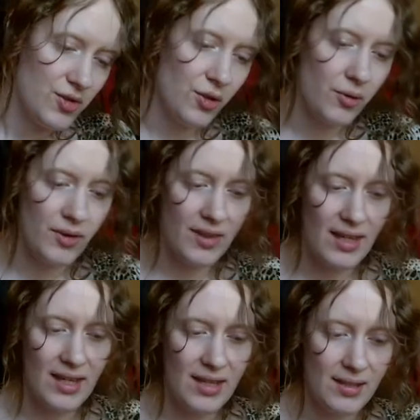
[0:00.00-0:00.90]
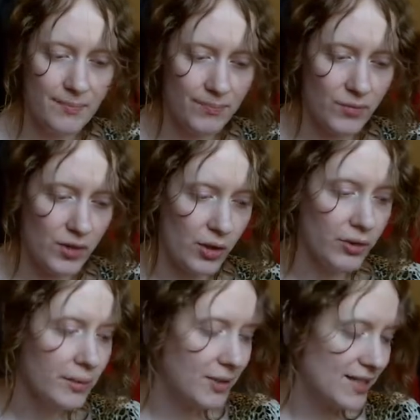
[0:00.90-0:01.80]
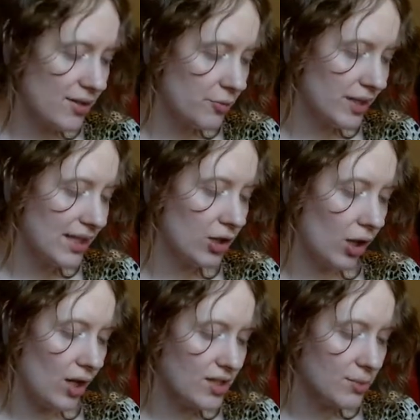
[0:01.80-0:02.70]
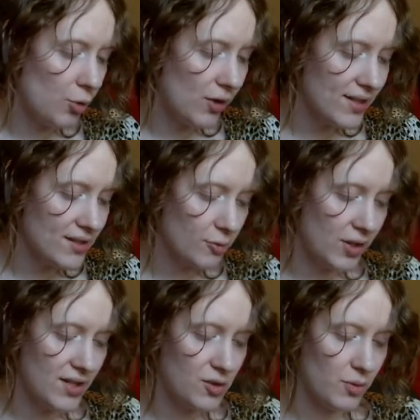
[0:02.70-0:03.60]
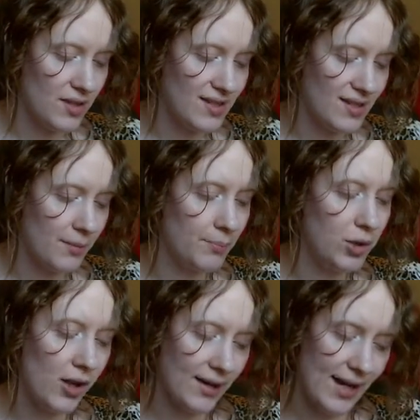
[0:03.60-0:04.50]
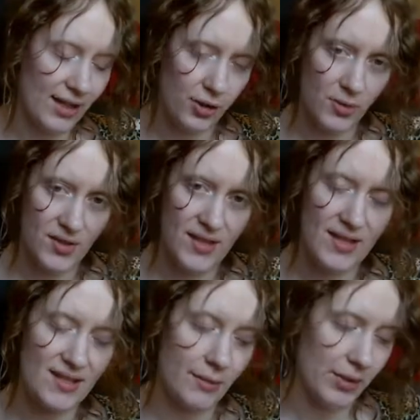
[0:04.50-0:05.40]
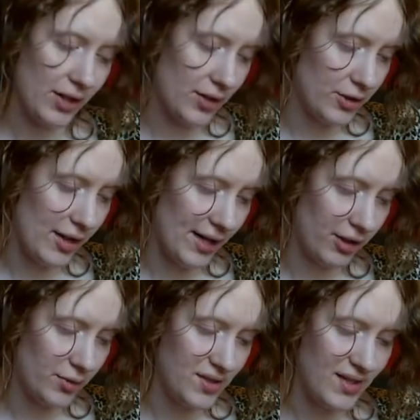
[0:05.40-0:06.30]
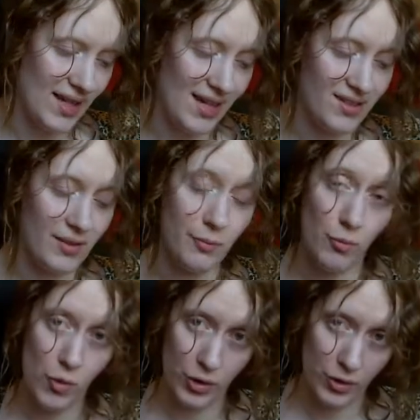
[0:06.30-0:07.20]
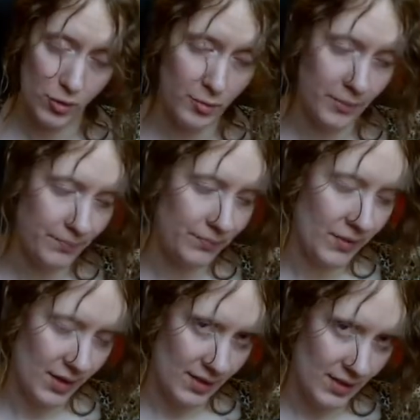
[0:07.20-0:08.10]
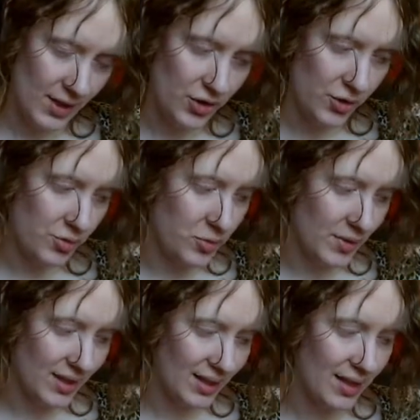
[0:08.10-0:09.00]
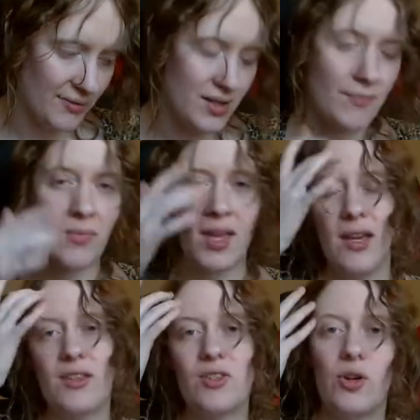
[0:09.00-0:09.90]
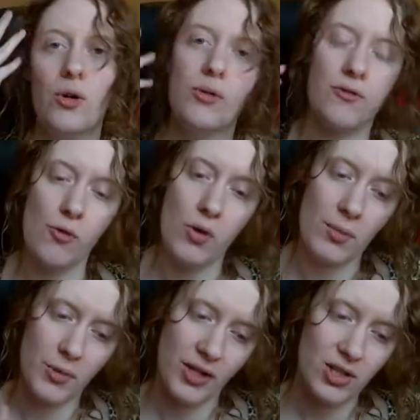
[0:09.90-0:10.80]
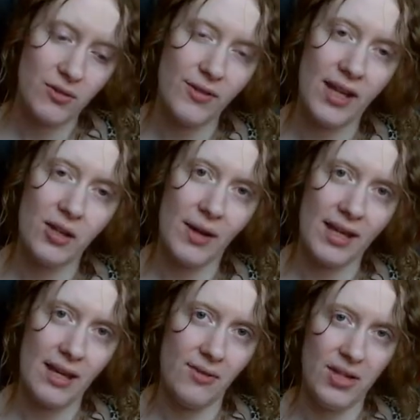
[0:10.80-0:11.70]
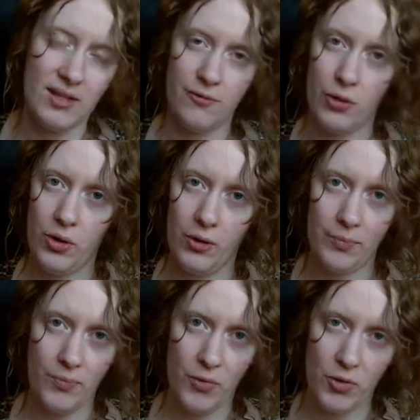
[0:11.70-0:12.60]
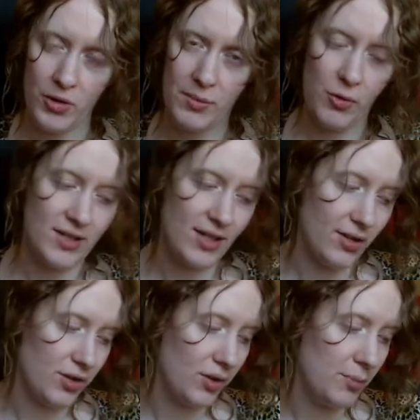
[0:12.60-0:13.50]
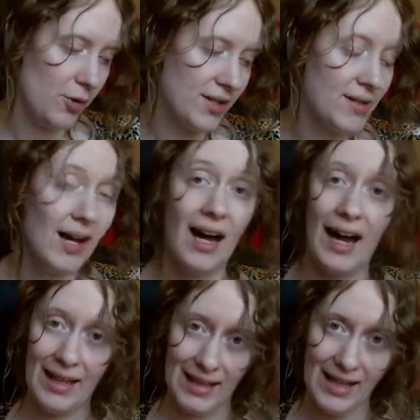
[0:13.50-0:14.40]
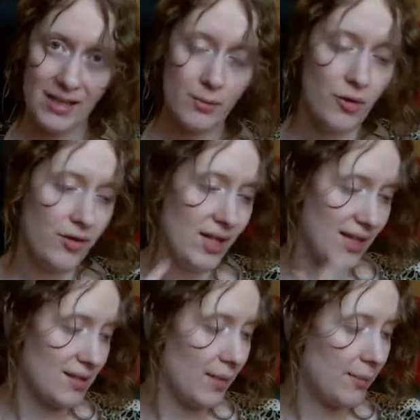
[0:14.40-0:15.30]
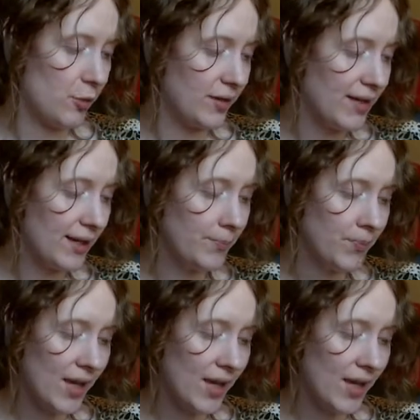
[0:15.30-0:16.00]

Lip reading: So the only place it really lost points was with some plot accuracy, some character accuracy, and some wardrobe issues with the gloves. So for production value, I gave it its full 30 points out of 30 points. I liked the movie, it gets my point there.